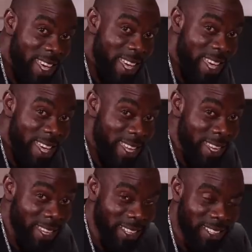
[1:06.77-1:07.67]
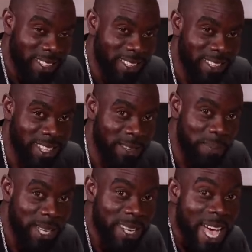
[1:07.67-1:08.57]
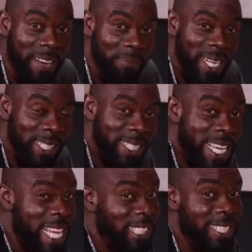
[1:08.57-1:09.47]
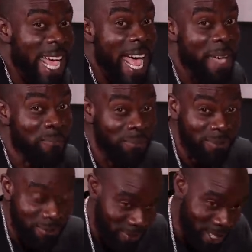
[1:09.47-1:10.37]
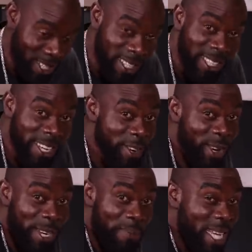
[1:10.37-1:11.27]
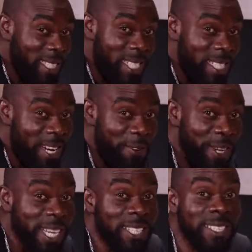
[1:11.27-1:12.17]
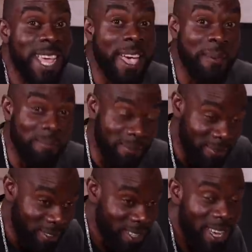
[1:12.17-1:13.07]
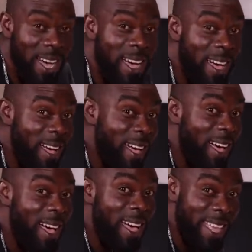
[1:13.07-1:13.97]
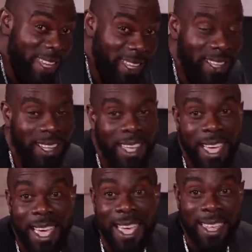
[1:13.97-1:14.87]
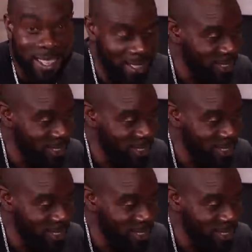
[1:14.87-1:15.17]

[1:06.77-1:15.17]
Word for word: Hey, keep it locked and teach them. You know the message I reach them. Ah, I, hey.